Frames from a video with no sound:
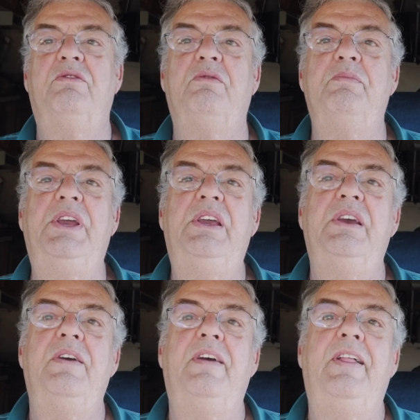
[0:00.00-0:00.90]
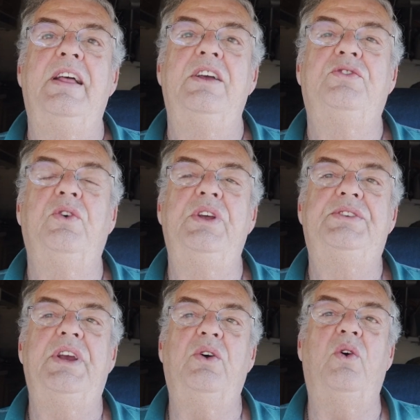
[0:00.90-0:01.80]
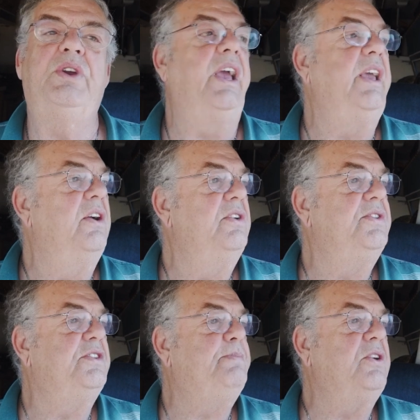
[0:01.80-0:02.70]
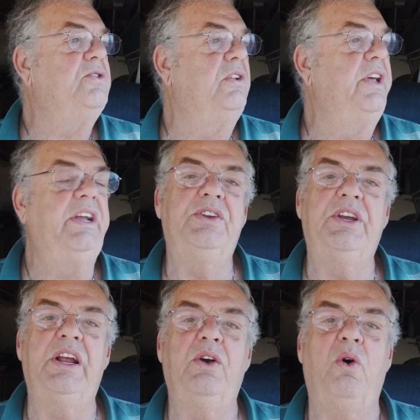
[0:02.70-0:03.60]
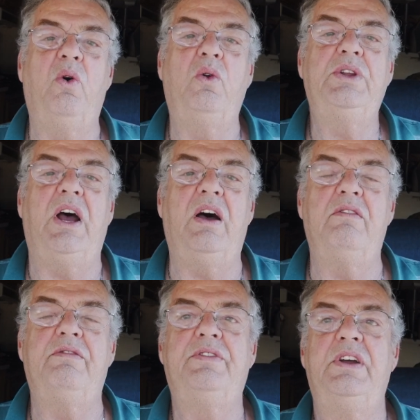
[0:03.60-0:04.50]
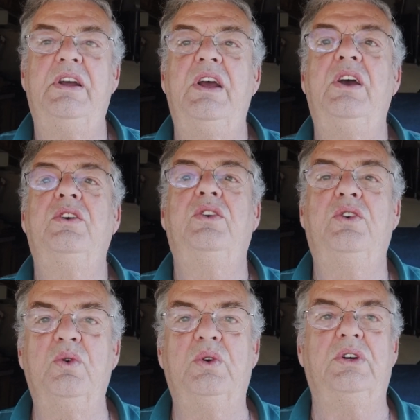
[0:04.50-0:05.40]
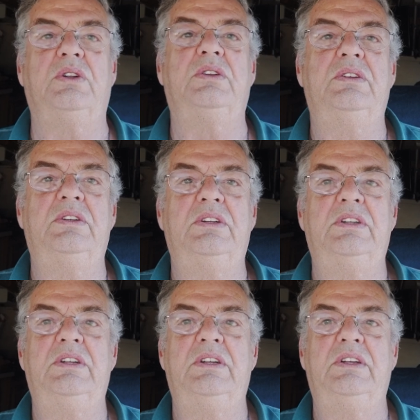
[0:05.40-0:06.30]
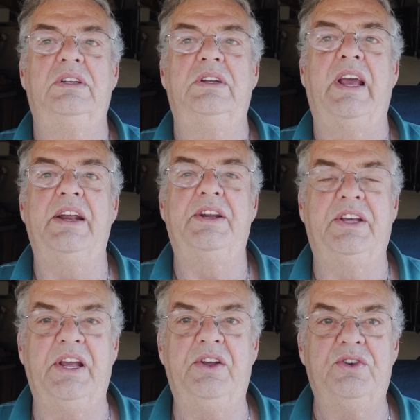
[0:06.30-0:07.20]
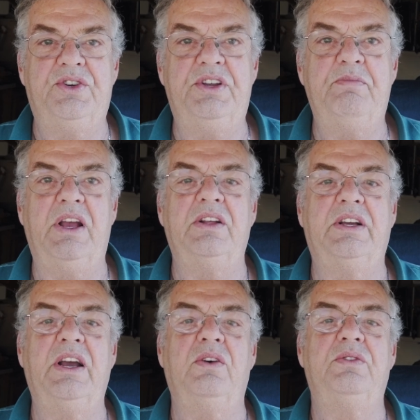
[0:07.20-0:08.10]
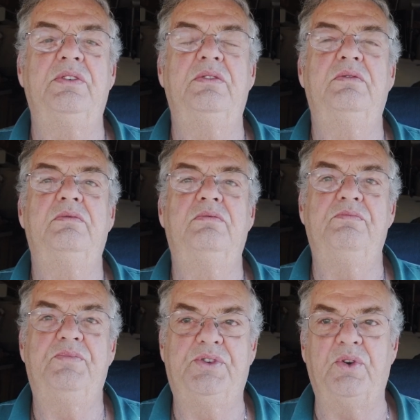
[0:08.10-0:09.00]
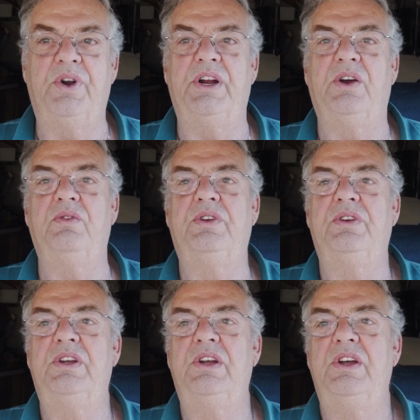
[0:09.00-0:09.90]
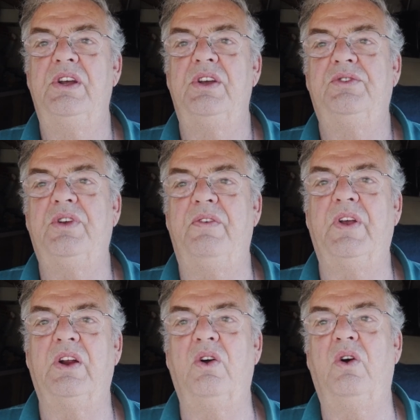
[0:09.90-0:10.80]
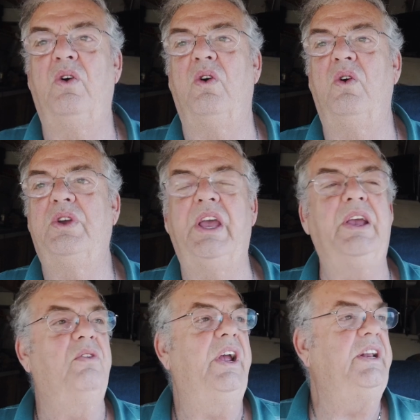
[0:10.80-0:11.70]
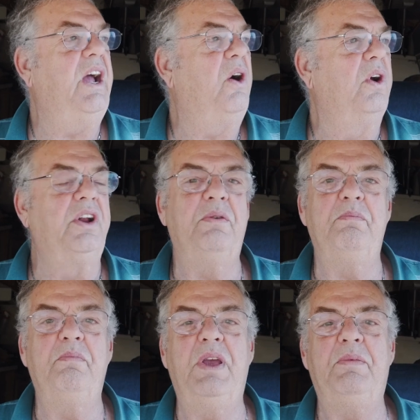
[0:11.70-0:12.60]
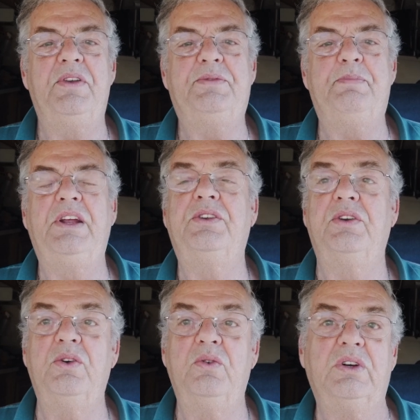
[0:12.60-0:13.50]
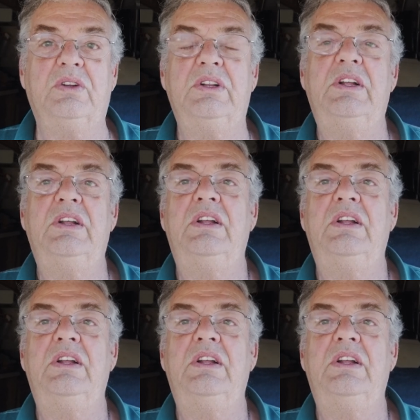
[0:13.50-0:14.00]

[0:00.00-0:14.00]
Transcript: for me. So they said, okay, here's a special link to get a hold of Google and to get your Gmail account sorted out. So I figured, oh, okay, great. Now we're going to maybe speak to Google.